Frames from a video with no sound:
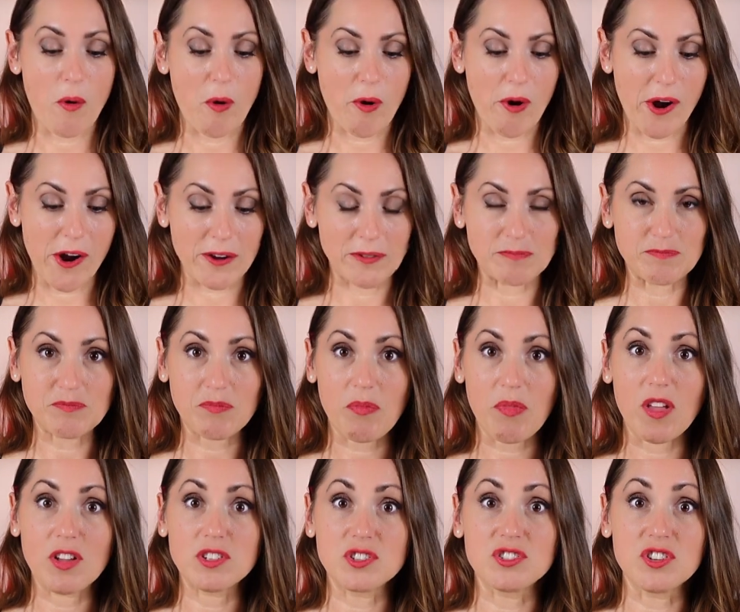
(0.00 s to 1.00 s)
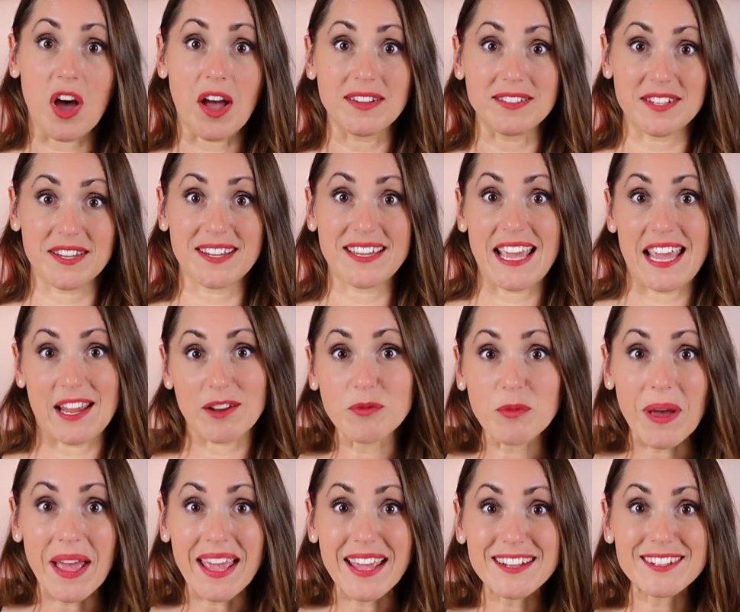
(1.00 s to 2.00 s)
or not to gain
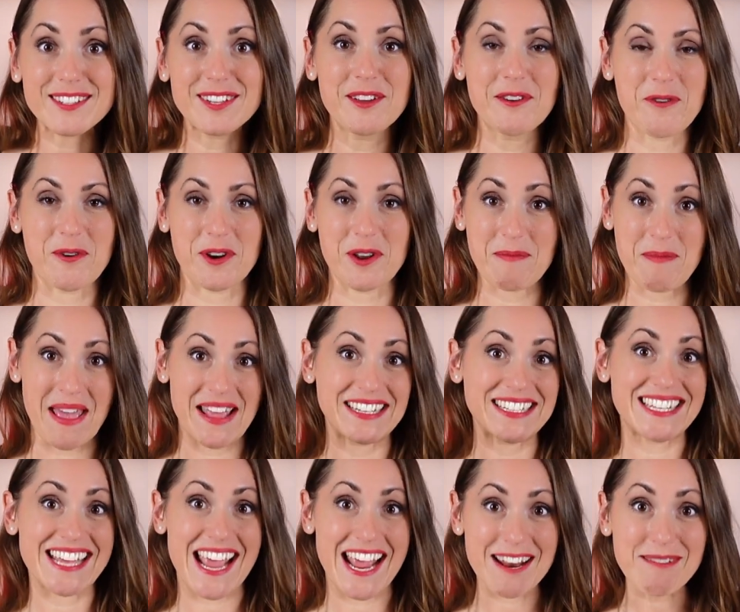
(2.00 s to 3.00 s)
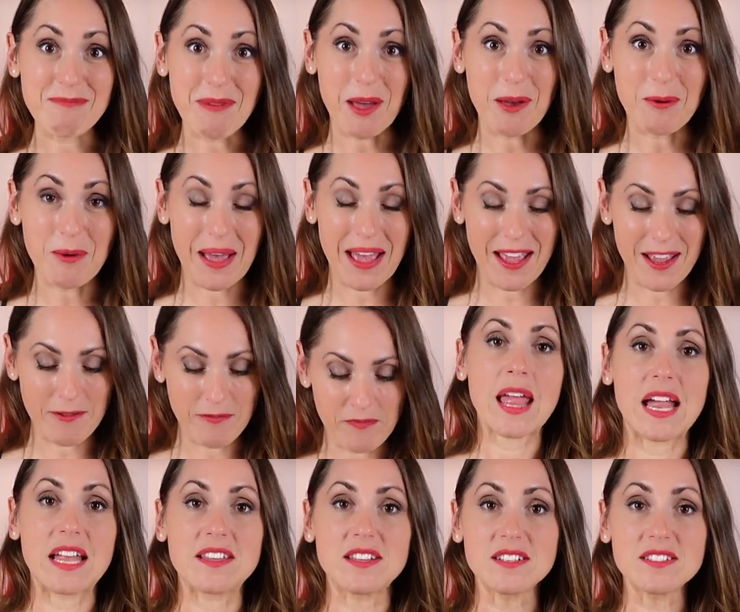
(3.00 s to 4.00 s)
weight or to maintain my weight.
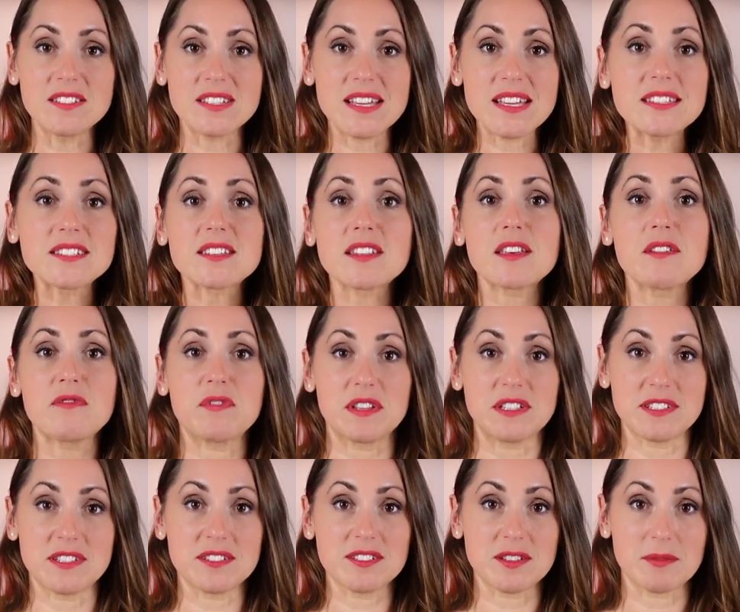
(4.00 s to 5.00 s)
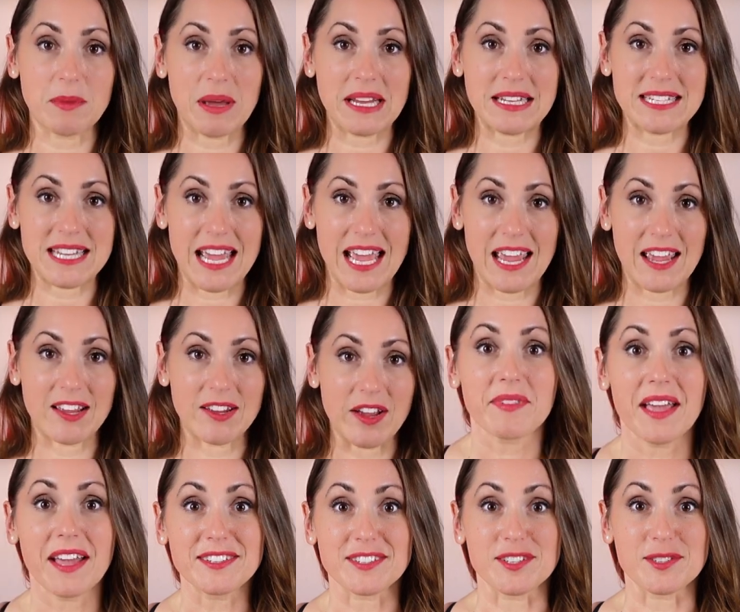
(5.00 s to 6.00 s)
And this easily fits into my day.
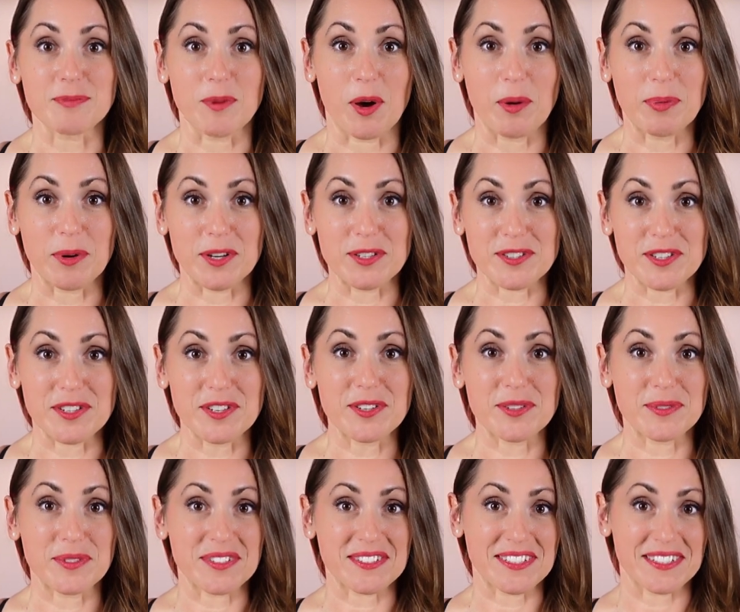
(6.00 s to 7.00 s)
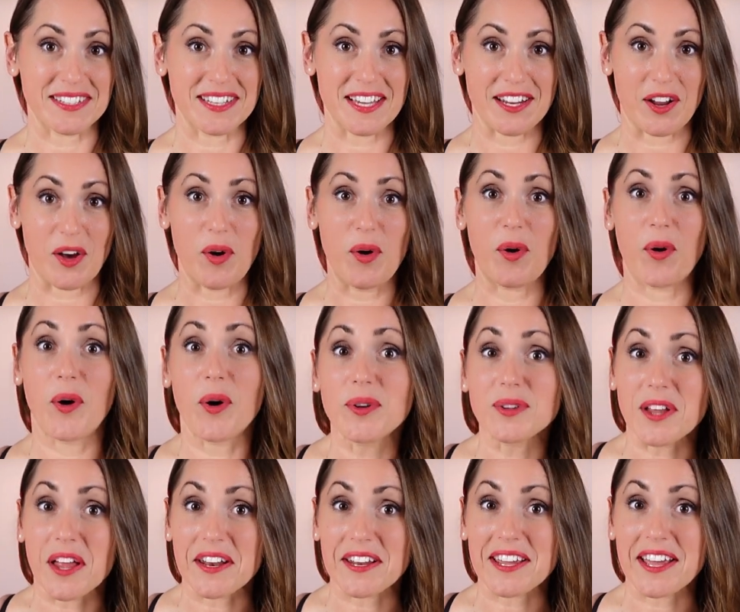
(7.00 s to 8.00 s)
As a small person who doesn't get a whole
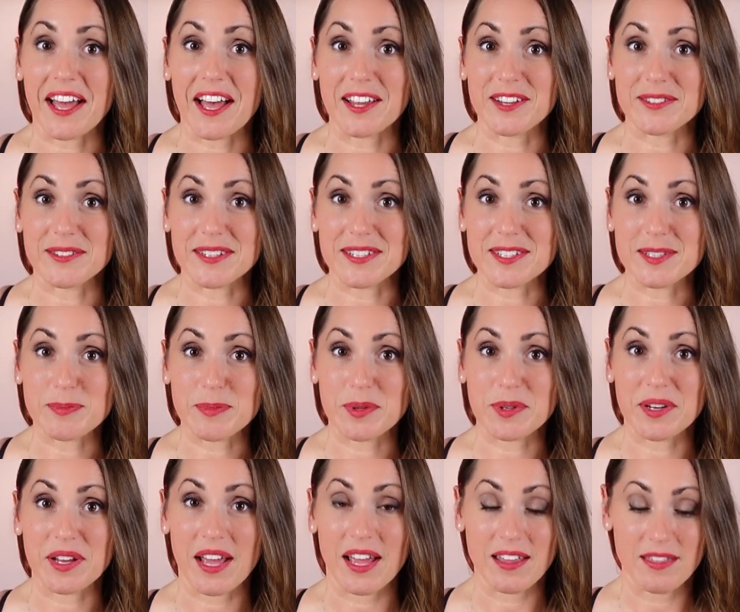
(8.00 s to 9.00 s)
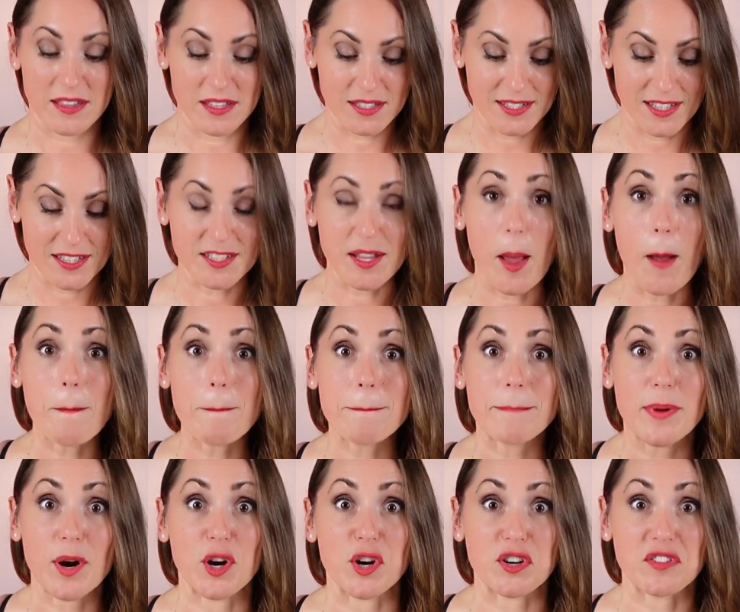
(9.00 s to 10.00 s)
lot of calories per day, this is
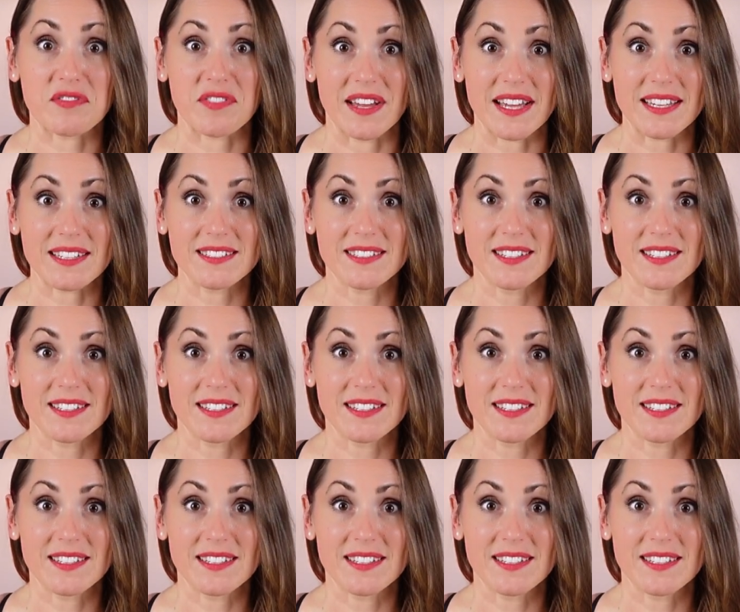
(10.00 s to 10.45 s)
perfect.